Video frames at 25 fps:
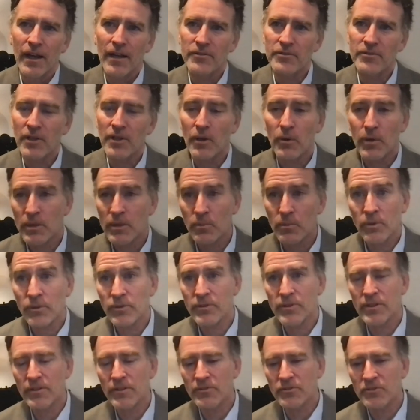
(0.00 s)
So it was
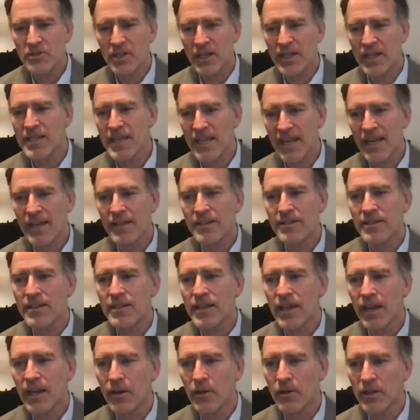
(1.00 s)
this
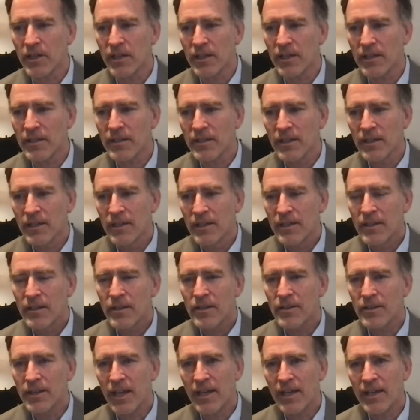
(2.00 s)
gigantic area
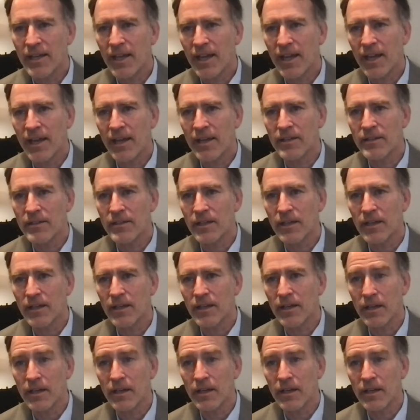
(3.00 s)
that had,
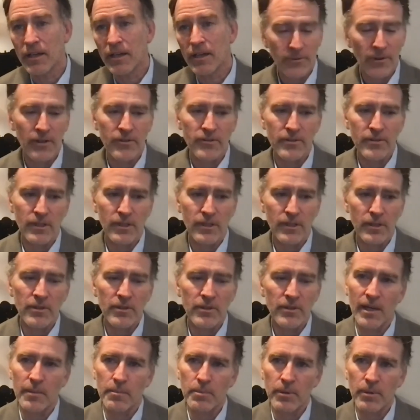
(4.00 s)
uh, as far as the
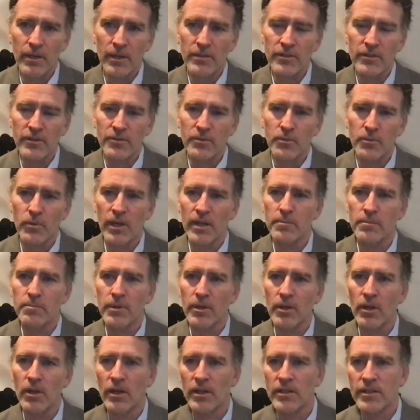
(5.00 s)
Louisiana Purchase went,
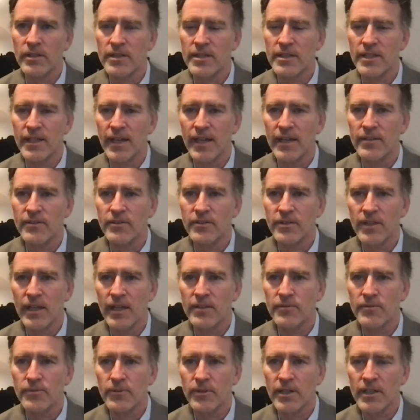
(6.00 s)
belonged to the United
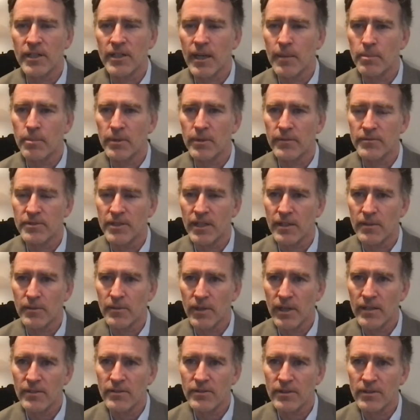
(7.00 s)
States for a couple of
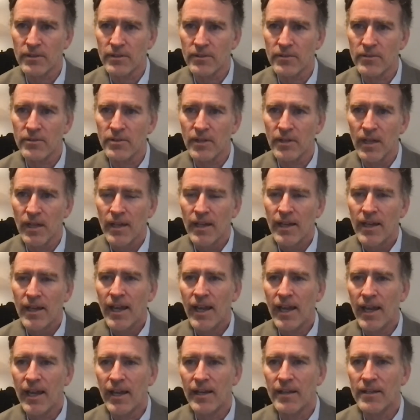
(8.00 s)
generations.
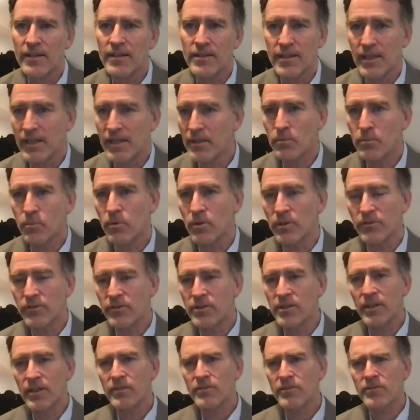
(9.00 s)
And then it was
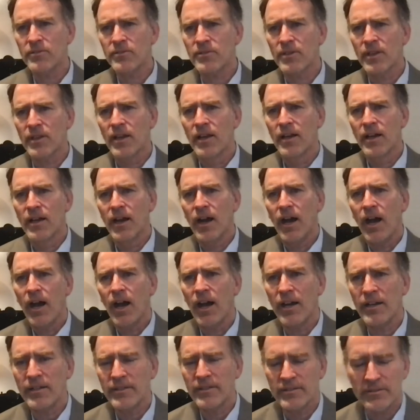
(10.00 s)
this
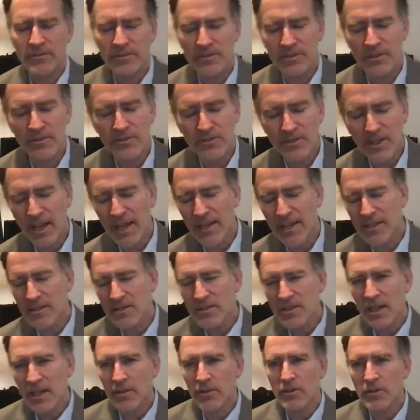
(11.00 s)
undecided
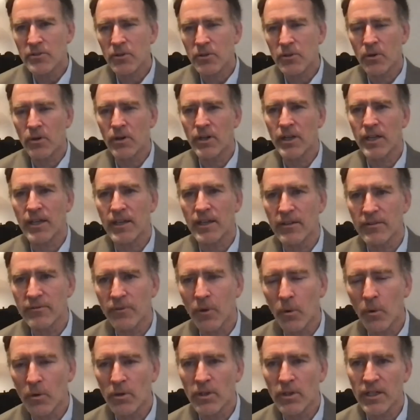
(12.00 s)
territory of
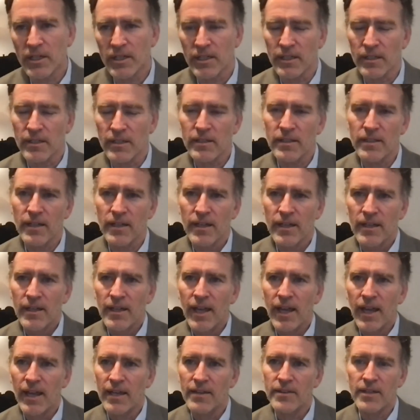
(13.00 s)
Oregon,
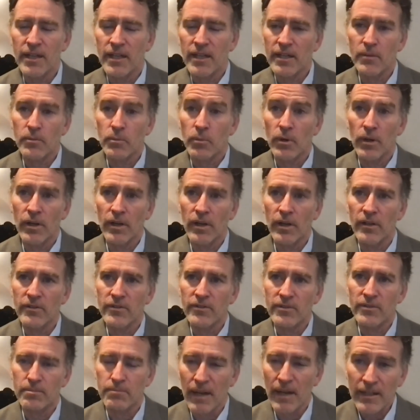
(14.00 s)
and then it
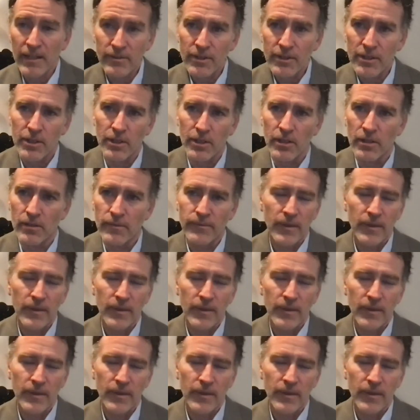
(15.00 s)
was Mexico.